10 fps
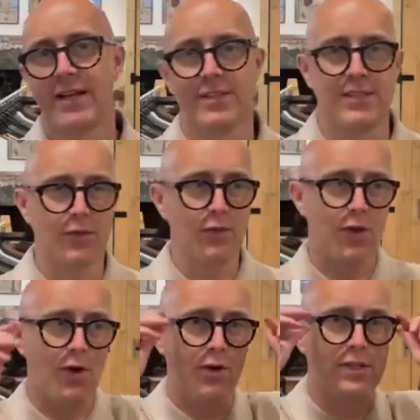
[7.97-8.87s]
of still on
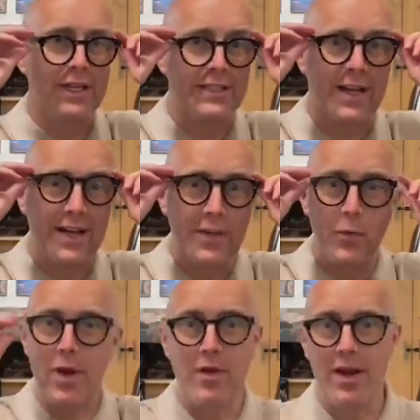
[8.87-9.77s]
the holiday
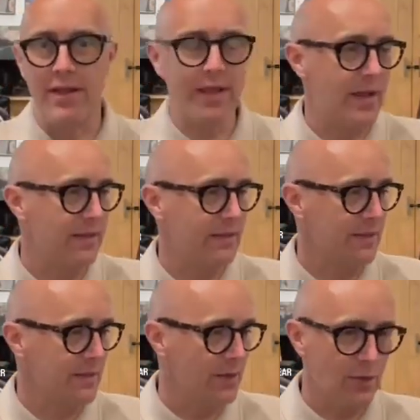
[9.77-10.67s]
diet where
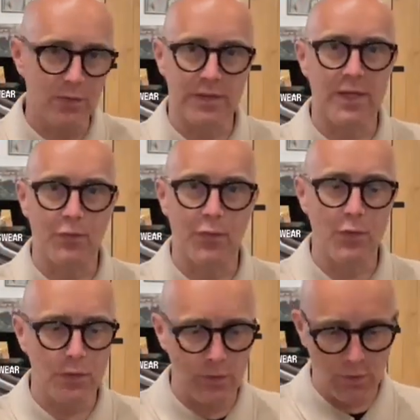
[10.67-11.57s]
anything that looks like
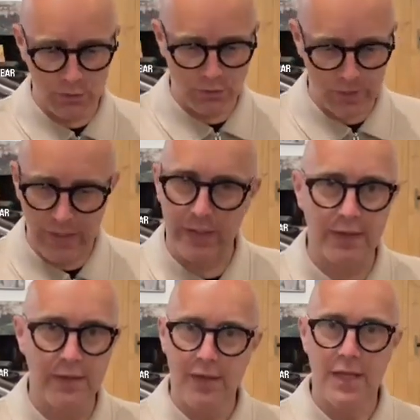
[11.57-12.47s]
food or drink
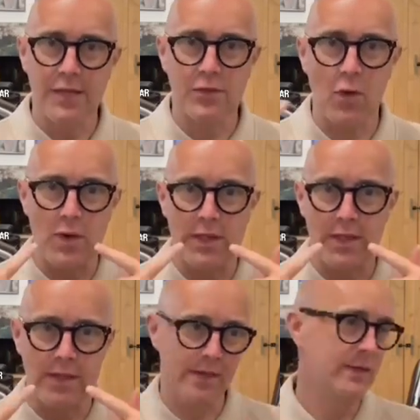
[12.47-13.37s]
is going
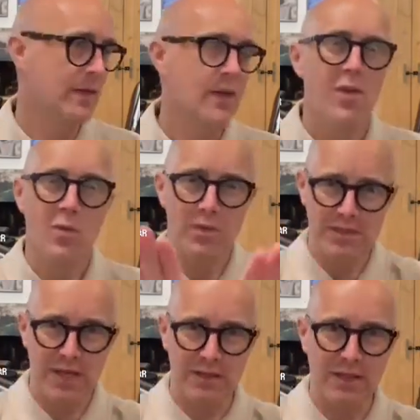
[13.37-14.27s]
in there. We'll
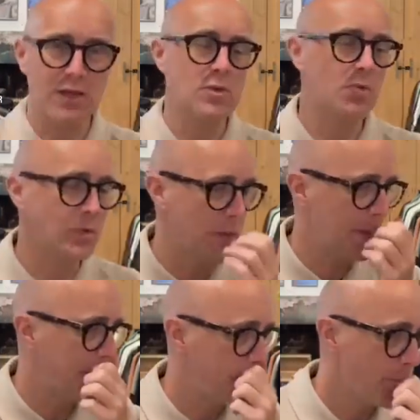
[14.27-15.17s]
start the diet on Monday.
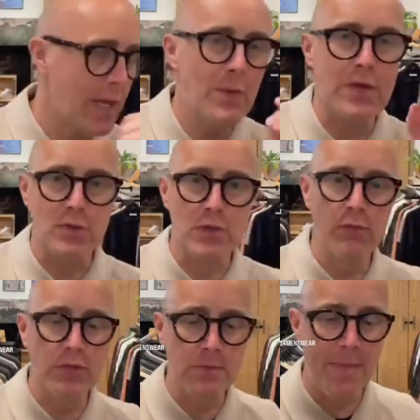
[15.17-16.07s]
Anyway, so it's
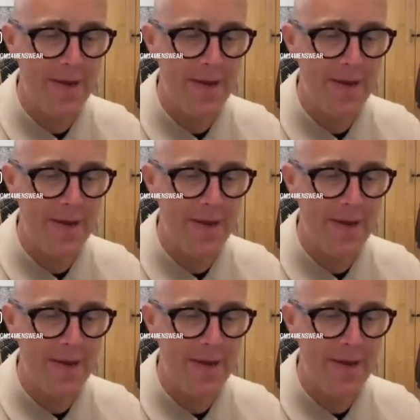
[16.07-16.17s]
lovely to be